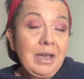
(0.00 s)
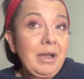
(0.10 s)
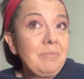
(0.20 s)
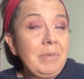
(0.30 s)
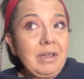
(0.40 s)

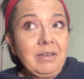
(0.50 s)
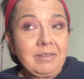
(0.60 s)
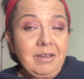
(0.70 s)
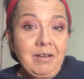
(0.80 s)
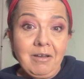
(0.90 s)
and my
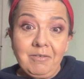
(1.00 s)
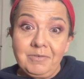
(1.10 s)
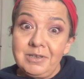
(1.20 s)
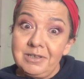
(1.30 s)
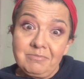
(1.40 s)
other half
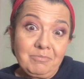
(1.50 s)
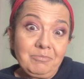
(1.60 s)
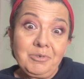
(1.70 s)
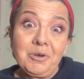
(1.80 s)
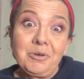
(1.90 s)
has
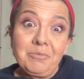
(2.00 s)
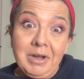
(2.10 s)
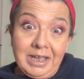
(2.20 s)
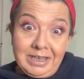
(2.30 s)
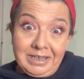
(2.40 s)
gone
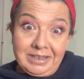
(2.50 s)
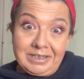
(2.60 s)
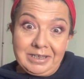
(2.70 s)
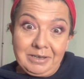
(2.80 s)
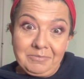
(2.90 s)
away
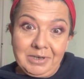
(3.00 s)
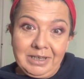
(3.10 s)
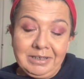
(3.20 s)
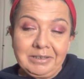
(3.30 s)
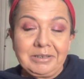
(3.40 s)
this evening,